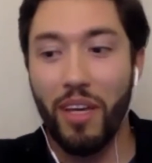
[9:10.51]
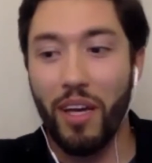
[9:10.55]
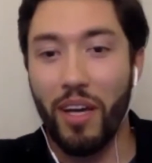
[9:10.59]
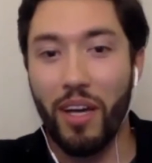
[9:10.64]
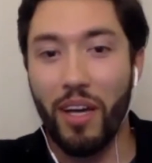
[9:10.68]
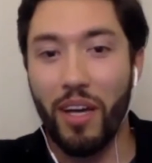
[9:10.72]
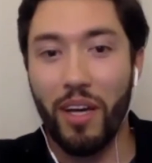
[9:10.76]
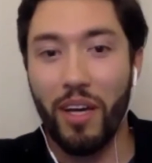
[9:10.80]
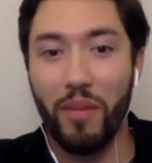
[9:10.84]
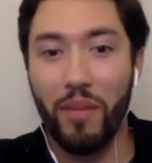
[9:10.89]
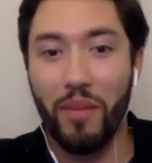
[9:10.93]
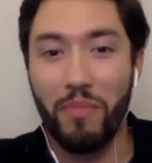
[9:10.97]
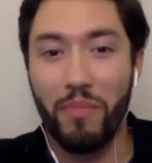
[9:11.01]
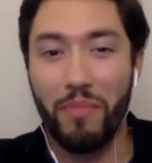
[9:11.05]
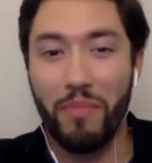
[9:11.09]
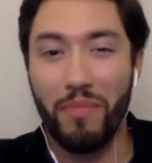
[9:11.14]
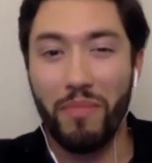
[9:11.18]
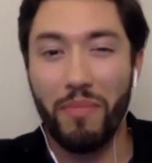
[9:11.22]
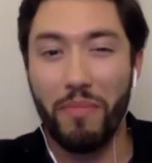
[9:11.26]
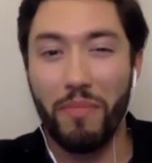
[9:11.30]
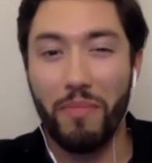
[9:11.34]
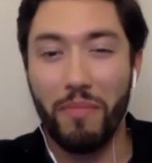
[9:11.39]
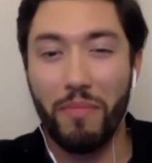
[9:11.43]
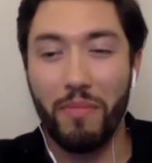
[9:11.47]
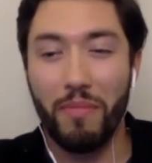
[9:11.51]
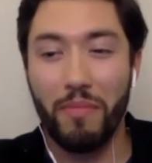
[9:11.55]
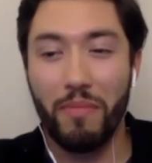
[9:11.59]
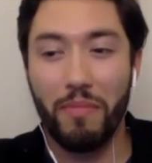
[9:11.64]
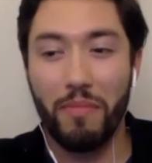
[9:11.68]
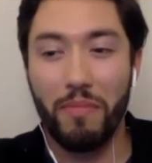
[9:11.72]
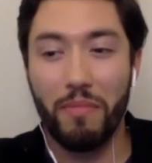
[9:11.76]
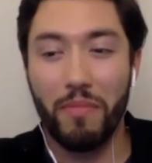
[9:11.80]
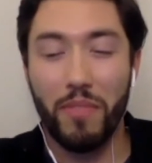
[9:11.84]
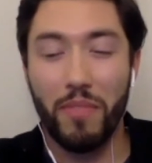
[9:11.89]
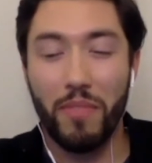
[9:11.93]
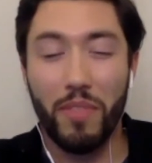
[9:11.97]

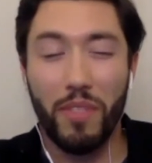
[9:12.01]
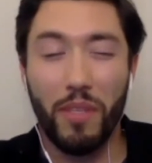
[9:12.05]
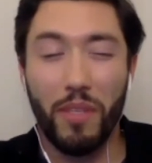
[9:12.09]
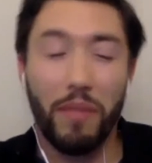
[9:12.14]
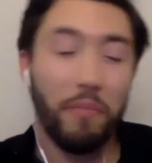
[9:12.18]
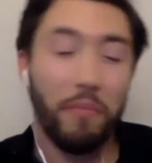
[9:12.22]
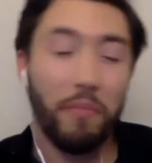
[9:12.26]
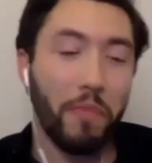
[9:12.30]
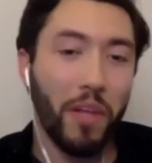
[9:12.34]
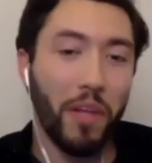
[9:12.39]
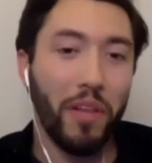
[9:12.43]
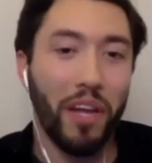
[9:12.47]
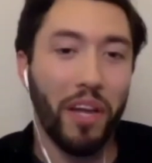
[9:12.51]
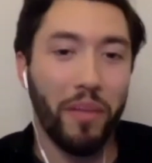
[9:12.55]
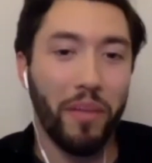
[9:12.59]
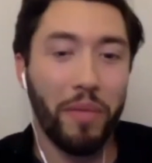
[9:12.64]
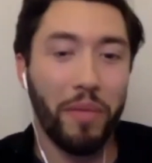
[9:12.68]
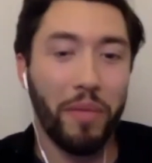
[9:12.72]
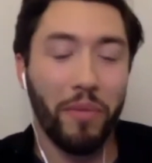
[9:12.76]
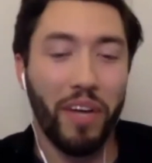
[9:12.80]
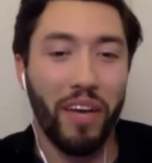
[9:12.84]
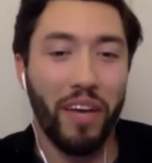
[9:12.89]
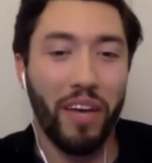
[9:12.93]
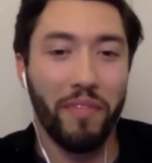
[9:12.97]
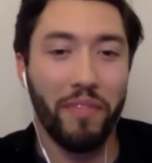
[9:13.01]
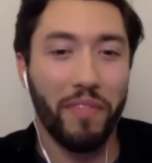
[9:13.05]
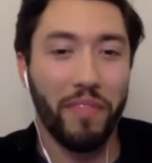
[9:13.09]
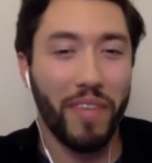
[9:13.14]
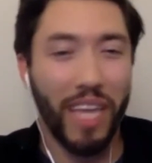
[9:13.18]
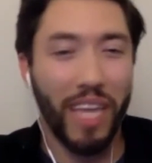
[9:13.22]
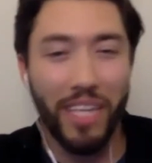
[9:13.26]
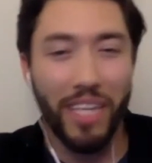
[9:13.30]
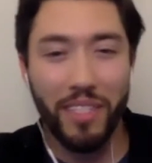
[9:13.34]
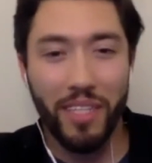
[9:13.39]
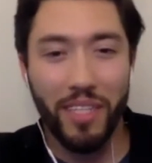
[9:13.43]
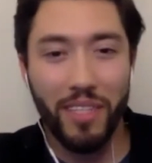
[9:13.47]
A lot of people have
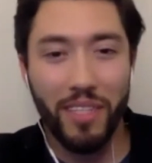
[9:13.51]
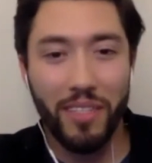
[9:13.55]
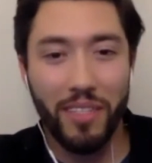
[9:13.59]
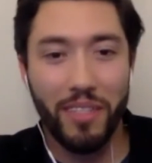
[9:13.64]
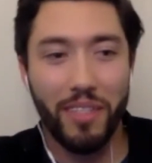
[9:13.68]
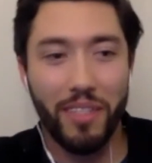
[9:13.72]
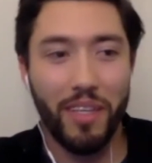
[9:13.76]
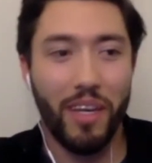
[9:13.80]
guesses.